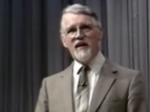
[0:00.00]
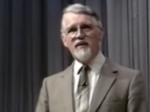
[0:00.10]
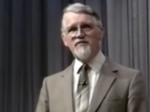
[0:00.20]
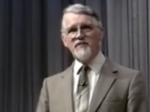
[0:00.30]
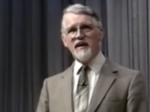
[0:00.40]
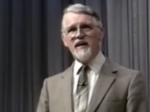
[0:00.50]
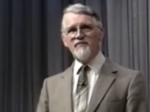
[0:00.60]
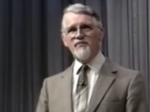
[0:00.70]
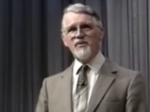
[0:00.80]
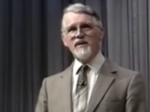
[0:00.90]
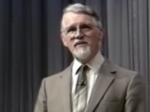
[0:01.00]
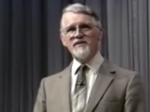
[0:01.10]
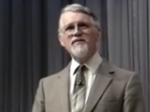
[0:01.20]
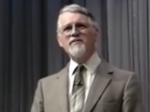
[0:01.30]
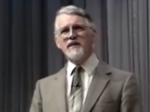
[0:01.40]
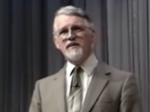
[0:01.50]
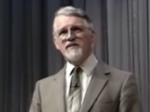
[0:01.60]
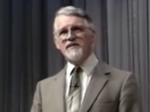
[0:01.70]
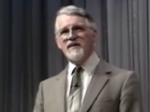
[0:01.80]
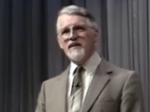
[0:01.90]
often have real
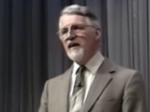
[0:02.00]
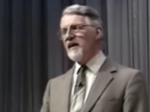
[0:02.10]
difficulty